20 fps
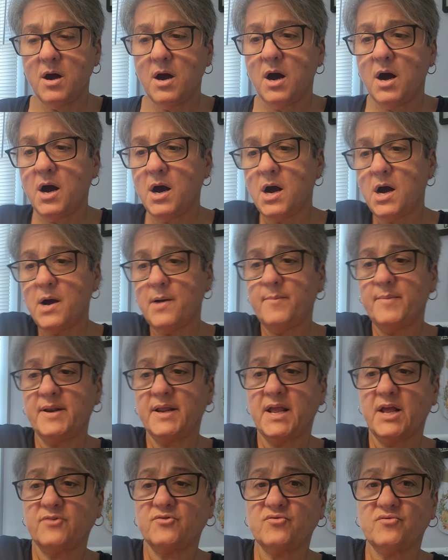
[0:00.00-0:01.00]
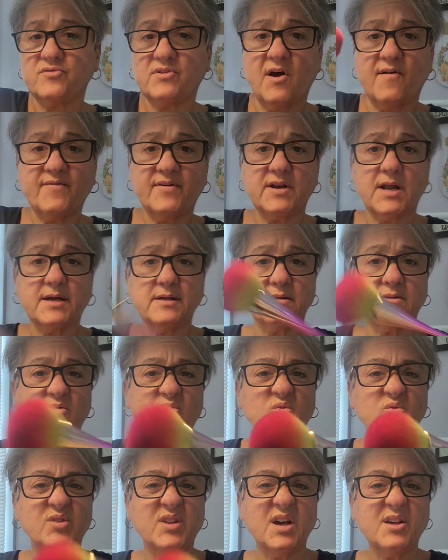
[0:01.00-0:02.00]
And get yourself a nice
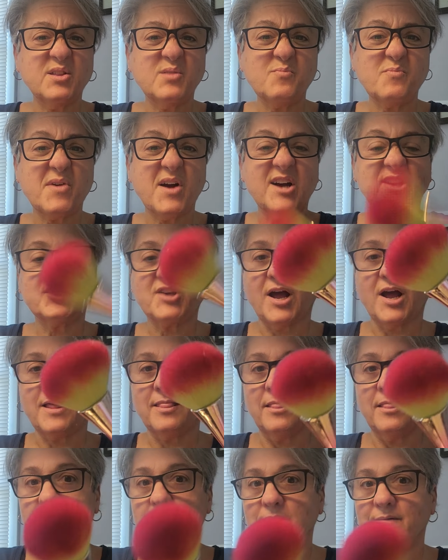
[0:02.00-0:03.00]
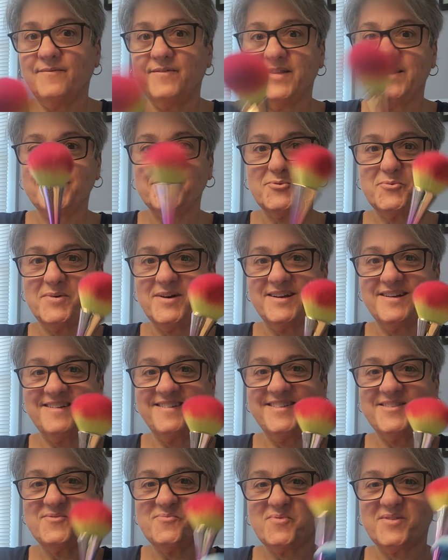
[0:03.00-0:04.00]
little dust brush. I love this one.
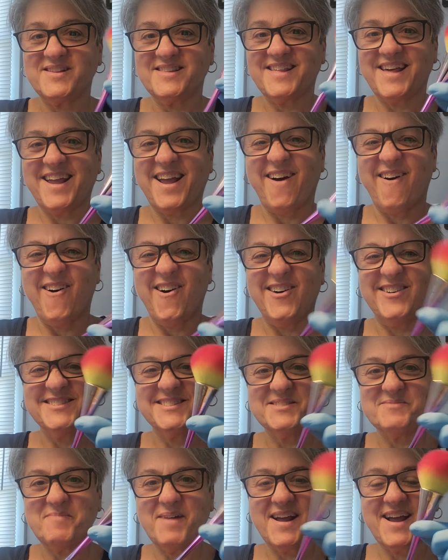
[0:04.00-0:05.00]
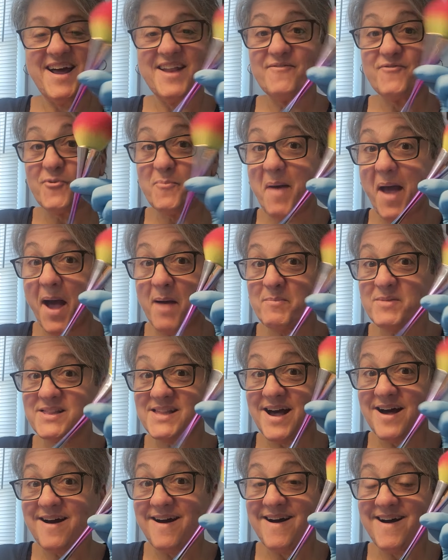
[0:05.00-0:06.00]
This one's like awesome. I got it from
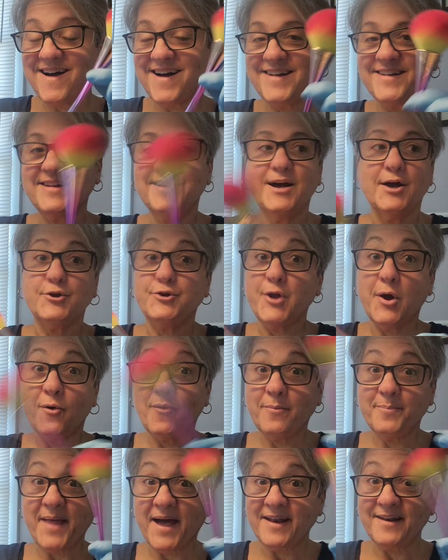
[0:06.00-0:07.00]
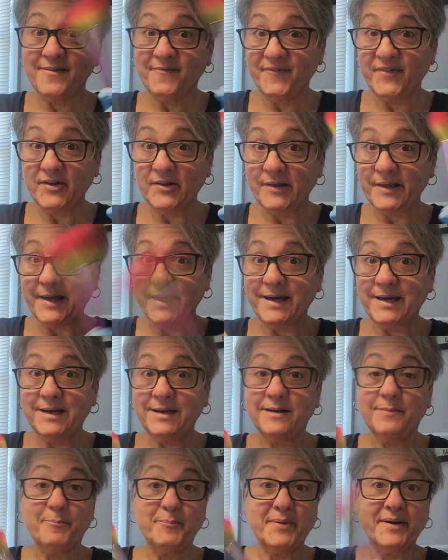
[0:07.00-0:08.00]
Amazon. No, I'm not an
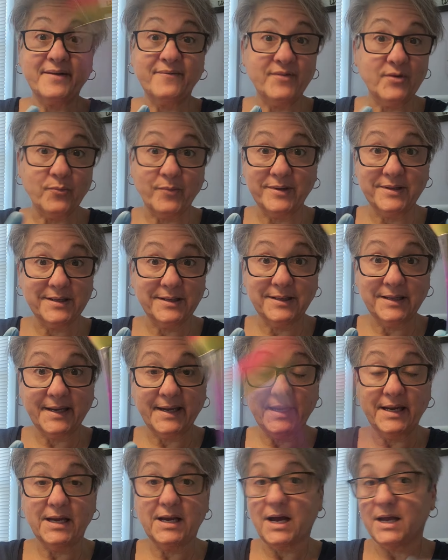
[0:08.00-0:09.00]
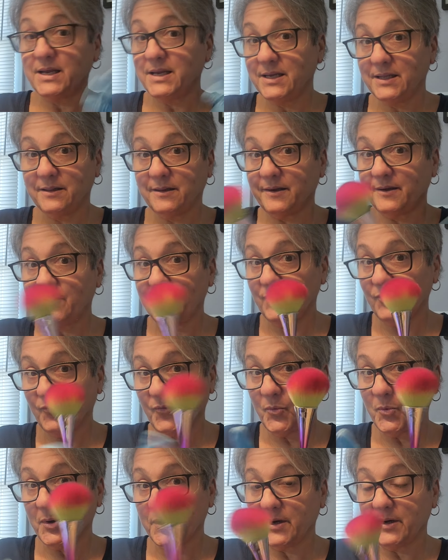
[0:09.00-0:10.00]
affiliate, but if you want the link, I can link you
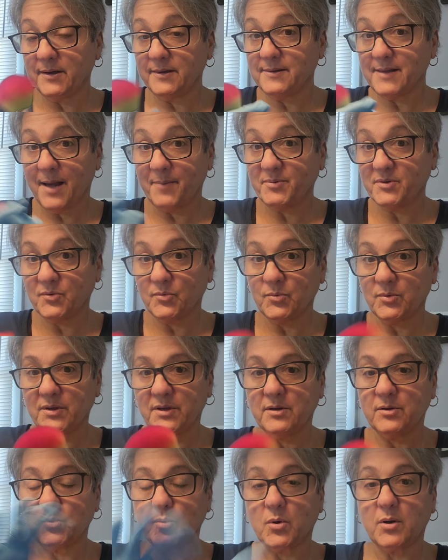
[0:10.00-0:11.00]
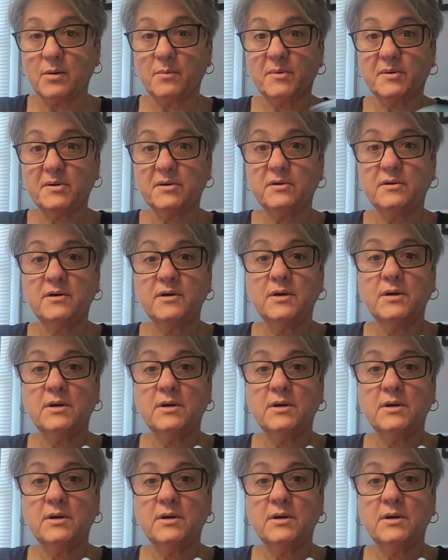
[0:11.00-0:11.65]
for it. It's absolutely adorable.